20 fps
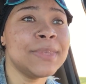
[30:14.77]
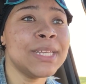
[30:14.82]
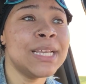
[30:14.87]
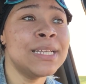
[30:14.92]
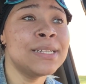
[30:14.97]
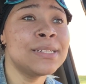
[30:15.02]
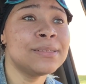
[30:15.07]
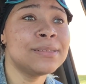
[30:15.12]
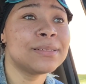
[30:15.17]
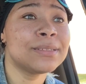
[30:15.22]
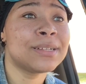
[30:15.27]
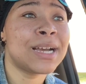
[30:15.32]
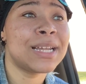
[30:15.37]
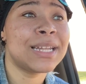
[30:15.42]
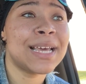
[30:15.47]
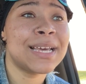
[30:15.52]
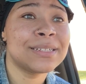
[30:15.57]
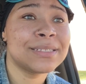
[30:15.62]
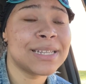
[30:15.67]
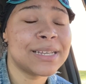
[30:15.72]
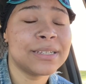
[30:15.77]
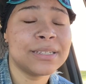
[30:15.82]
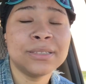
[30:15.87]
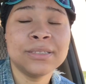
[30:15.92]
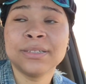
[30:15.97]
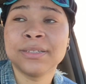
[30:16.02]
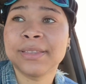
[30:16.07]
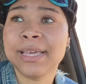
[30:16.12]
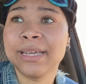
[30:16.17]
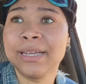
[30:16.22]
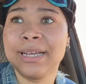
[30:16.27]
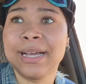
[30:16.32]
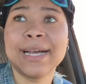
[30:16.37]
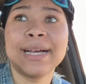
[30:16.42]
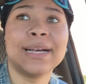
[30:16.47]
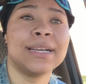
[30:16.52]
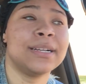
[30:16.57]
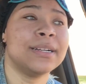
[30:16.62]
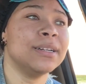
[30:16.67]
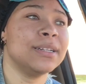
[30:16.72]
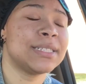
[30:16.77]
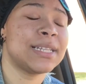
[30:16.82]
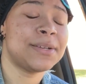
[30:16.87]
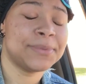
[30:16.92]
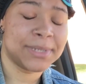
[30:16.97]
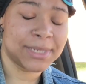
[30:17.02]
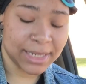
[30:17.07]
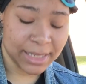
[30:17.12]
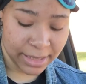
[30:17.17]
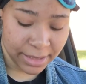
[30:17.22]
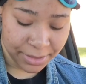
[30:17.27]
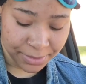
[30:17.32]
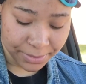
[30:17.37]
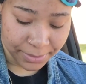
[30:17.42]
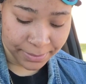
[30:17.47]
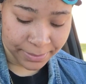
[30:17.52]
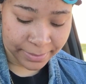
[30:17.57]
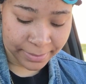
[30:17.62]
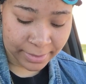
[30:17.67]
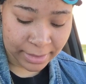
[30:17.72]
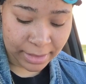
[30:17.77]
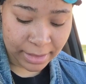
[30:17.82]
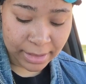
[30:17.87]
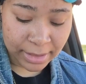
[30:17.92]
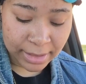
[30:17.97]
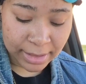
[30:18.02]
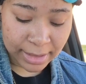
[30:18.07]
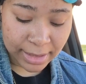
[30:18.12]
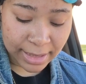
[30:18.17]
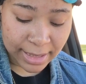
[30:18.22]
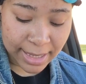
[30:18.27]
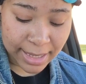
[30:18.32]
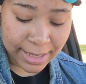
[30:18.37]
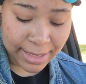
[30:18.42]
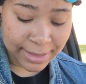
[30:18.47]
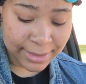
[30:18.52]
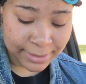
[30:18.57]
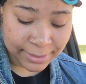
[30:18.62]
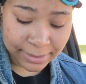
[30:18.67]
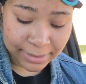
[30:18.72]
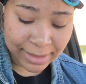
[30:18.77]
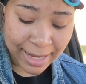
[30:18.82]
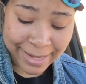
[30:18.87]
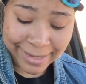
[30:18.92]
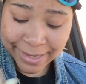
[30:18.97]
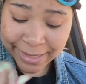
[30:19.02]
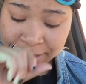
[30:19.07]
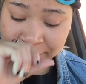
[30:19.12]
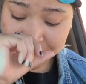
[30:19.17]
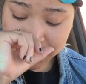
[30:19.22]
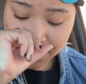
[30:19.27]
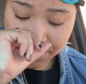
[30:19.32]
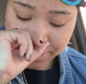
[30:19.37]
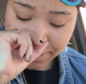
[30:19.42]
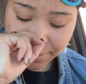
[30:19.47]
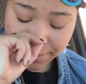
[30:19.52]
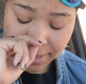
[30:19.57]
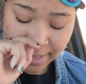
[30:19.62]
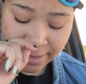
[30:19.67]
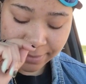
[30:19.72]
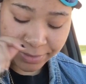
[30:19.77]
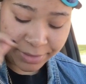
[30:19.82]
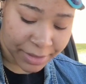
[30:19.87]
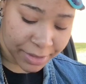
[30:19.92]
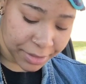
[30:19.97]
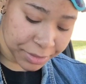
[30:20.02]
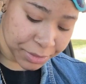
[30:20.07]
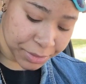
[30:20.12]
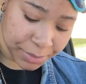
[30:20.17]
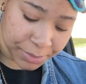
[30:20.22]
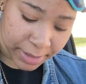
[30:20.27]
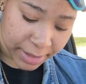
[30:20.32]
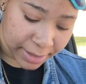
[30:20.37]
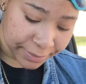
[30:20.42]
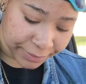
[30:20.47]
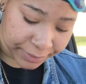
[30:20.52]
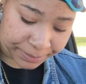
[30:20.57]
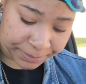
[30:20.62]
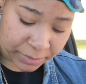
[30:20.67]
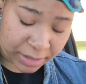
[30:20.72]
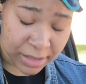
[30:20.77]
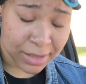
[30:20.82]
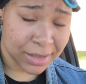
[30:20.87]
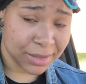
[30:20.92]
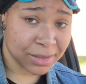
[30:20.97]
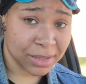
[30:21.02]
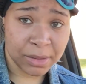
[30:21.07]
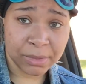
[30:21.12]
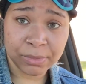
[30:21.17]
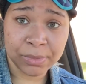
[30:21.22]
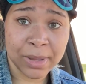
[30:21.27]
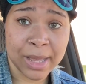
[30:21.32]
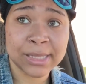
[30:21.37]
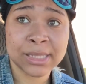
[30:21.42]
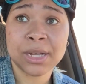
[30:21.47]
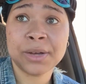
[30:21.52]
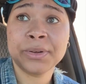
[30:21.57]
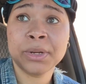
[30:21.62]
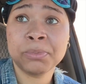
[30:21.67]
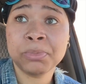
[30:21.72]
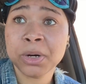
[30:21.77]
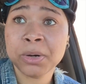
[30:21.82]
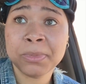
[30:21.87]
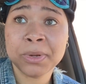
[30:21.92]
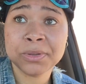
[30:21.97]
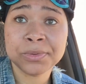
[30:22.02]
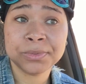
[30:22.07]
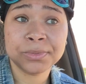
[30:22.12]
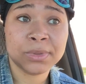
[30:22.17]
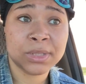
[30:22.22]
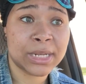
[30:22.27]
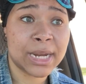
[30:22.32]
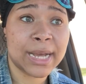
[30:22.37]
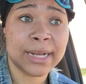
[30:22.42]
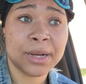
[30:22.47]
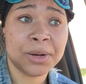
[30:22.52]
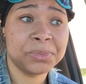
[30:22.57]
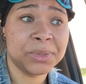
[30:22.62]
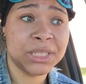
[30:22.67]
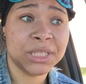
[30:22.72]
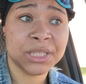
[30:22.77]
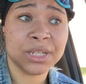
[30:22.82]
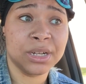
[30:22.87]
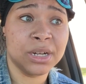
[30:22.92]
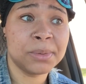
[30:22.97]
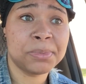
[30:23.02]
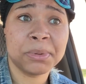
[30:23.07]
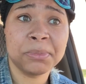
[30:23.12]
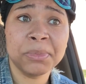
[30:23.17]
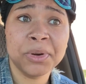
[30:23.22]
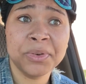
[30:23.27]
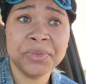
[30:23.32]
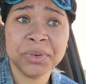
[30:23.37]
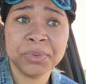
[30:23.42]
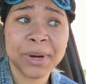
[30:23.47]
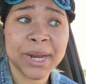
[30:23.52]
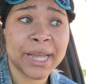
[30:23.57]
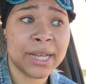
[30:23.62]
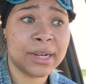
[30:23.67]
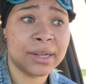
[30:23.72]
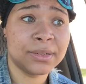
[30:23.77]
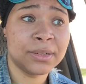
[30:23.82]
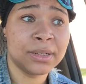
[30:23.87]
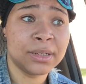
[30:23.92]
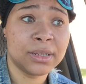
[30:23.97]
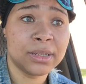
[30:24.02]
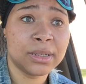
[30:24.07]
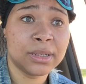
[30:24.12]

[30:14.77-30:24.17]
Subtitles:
And Carlotta's like, oh, thank God, girl, because I was sick of you. And I guess she goes on to have the surgery, whatever, because I saw in the promo, Star gonna be just up and moving around,